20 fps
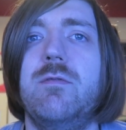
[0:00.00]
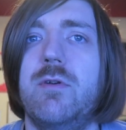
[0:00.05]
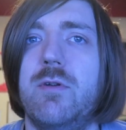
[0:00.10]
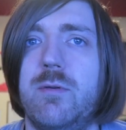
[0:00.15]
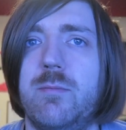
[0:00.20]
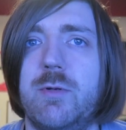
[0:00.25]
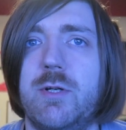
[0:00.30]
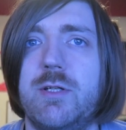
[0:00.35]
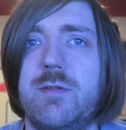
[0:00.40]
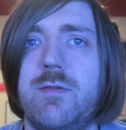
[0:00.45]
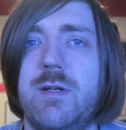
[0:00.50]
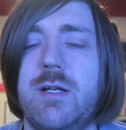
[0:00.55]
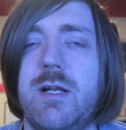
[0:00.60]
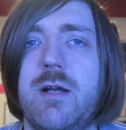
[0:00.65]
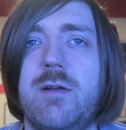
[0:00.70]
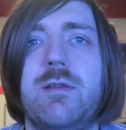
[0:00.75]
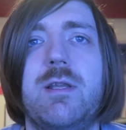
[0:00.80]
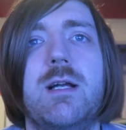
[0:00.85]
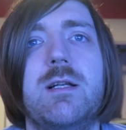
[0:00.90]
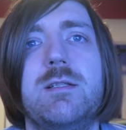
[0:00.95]
for another bookish
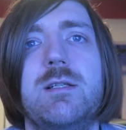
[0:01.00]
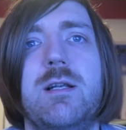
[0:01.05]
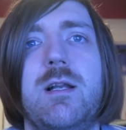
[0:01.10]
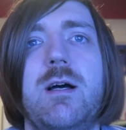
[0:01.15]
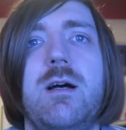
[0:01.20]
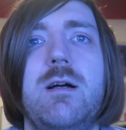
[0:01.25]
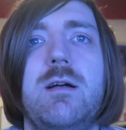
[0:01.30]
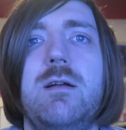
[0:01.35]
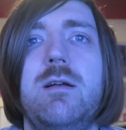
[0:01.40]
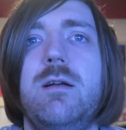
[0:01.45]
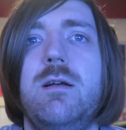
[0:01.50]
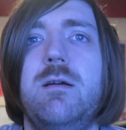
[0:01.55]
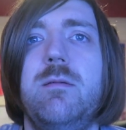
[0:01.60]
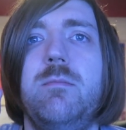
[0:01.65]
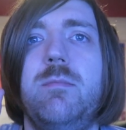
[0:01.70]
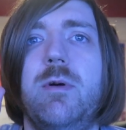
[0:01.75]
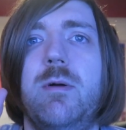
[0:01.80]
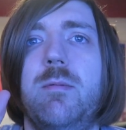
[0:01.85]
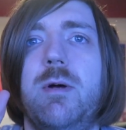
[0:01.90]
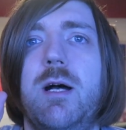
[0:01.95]
video. Thanks a lot.
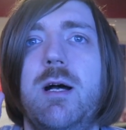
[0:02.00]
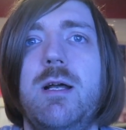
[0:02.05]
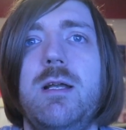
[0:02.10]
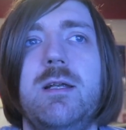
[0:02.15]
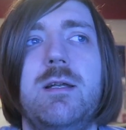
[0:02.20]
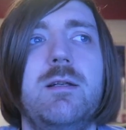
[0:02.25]
Bye bye.